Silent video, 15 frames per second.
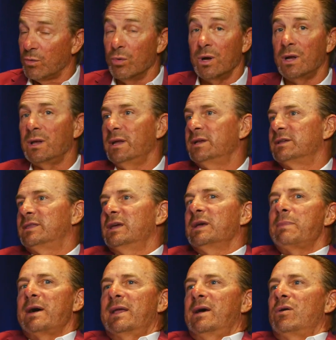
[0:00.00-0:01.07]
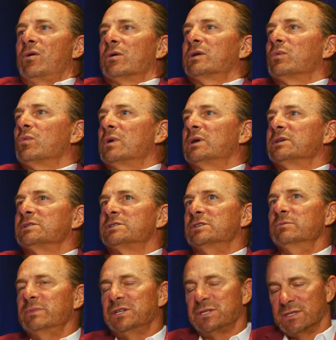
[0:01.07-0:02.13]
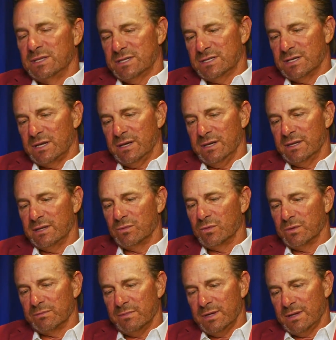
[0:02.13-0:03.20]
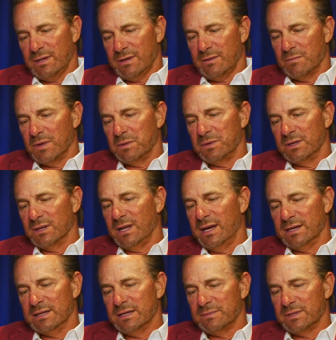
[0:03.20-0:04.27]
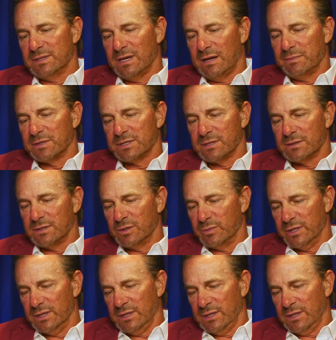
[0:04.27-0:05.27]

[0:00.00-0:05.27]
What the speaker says: Well, and think about how hard it was. You mentioned this, and then we'll maybe lighten up the topics here a little bit.